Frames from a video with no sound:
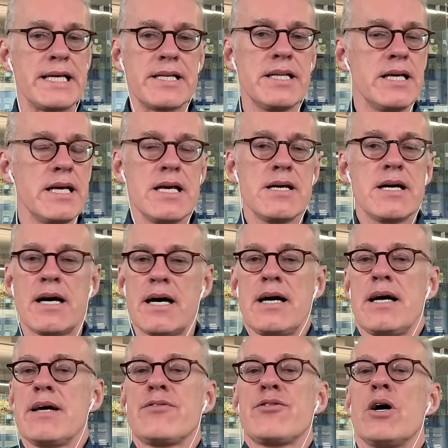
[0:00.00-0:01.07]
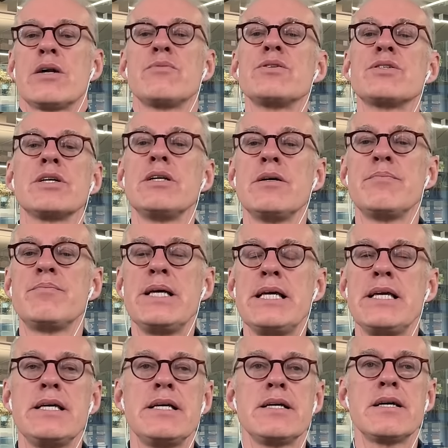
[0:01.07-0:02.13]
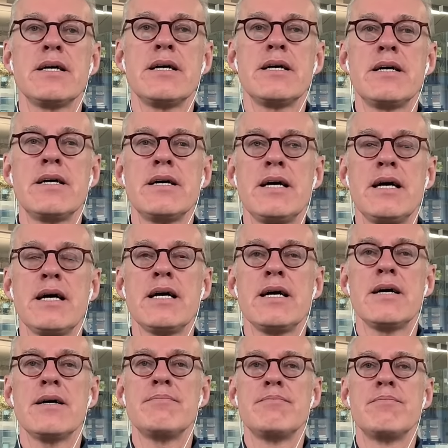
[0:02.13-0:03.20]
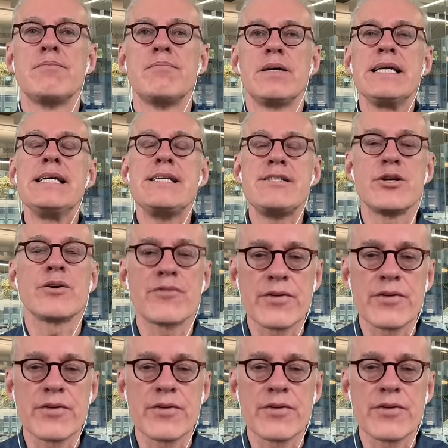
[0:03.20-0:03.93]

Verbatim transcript: and i, I thought it was going to be uh, easier